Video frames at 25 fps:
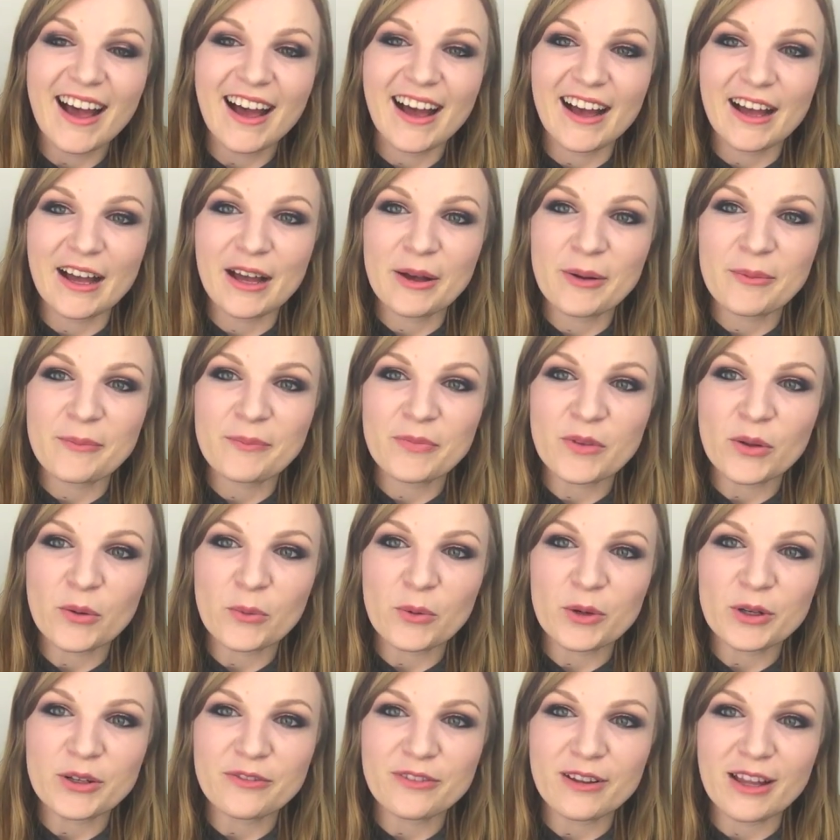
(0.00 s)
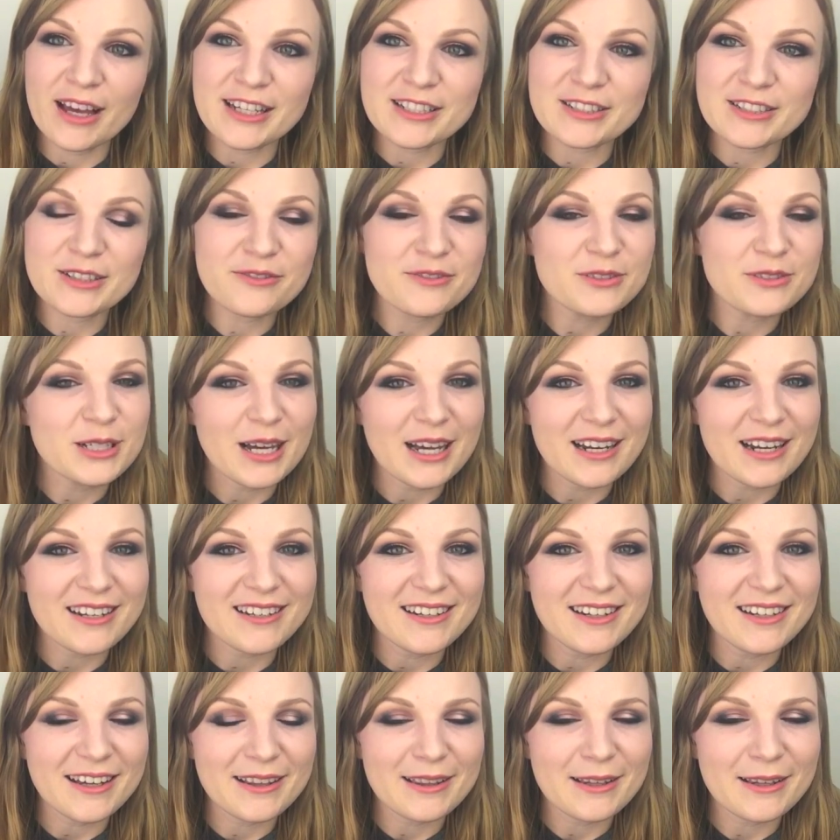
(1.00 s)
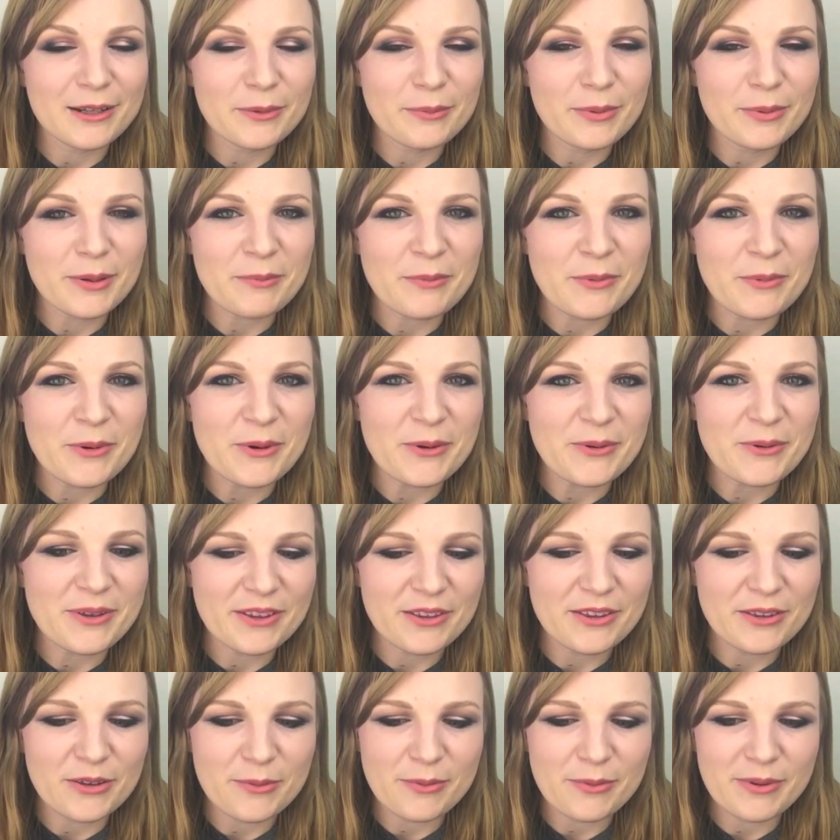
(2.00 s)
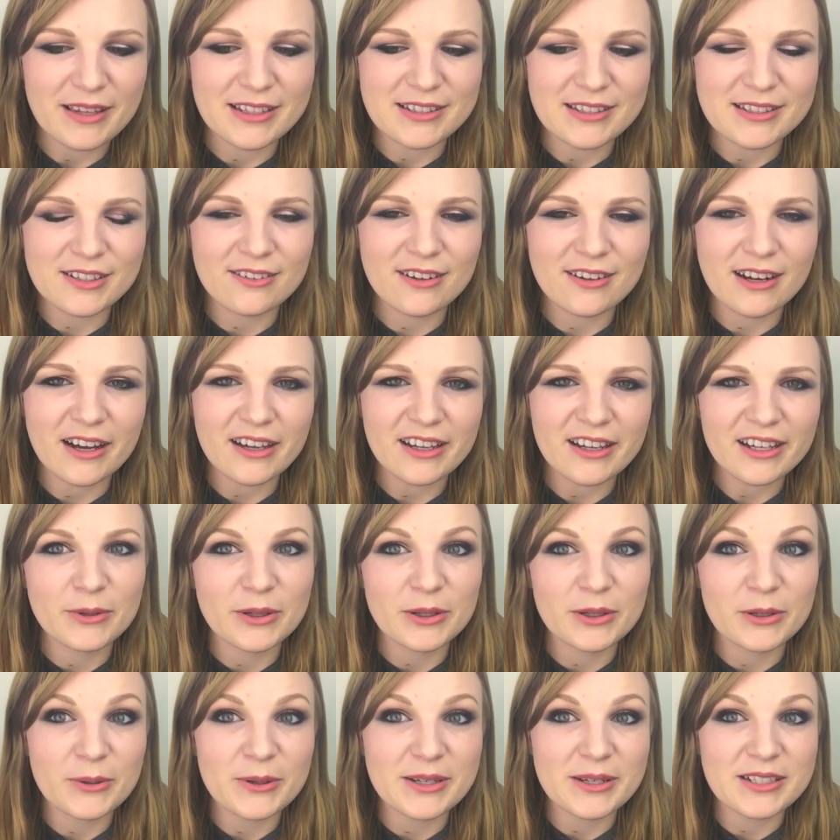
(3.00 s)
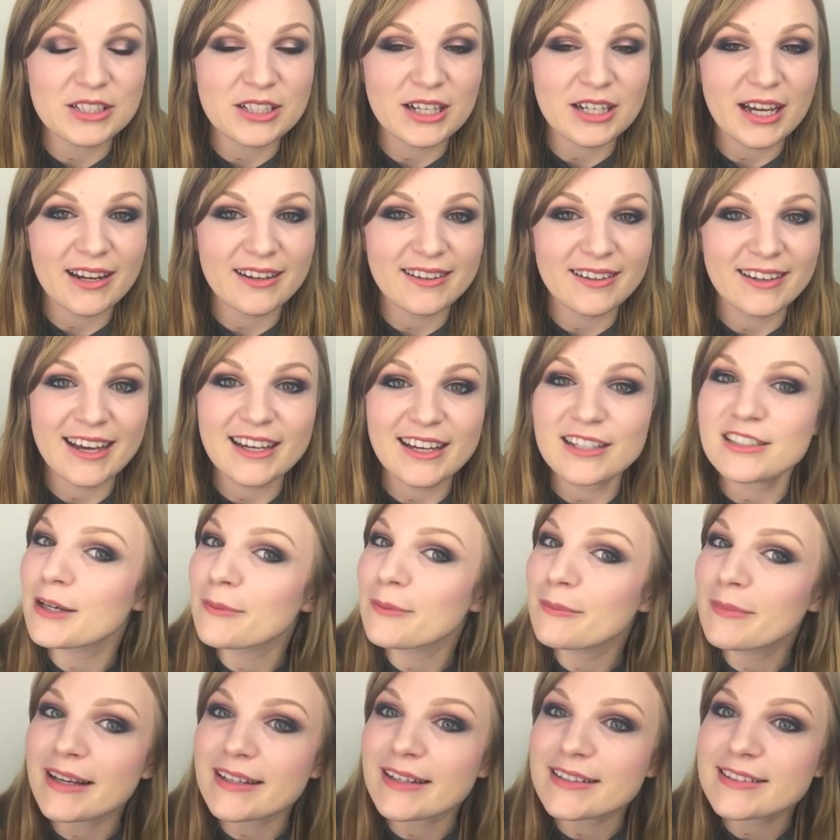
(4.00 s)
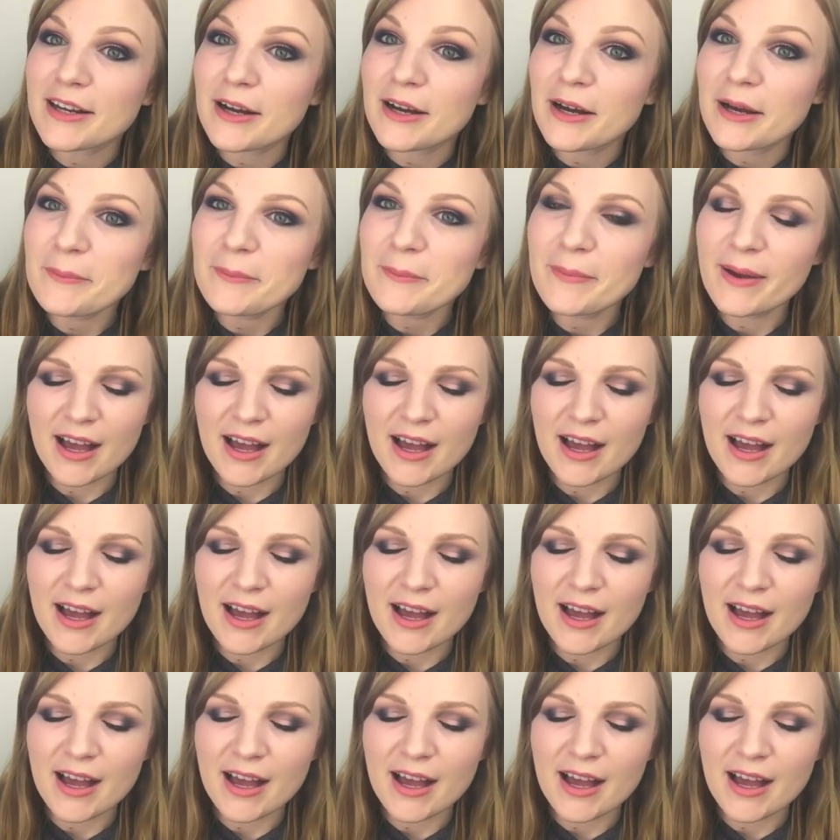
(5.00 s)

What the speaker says: Would have liked to have chatted a little bit more with you, but that's all right. We can always chat and catch up next time.